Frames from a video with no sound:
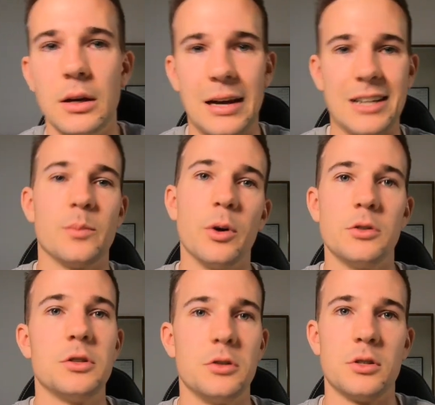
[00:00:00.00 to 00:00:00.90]
as opposed
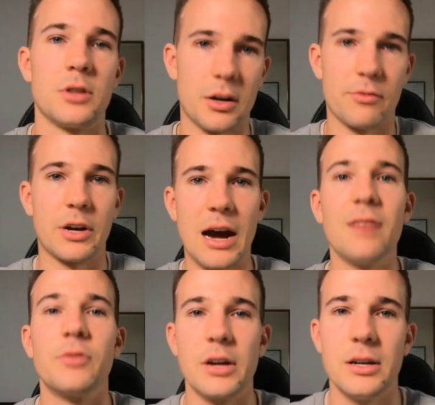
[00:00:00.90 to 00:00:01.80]
to just like a
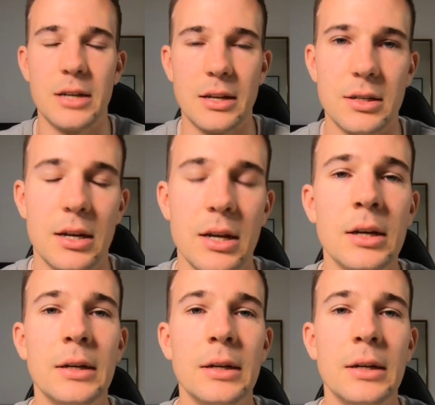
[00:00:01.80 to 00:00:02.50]
recovery intensity.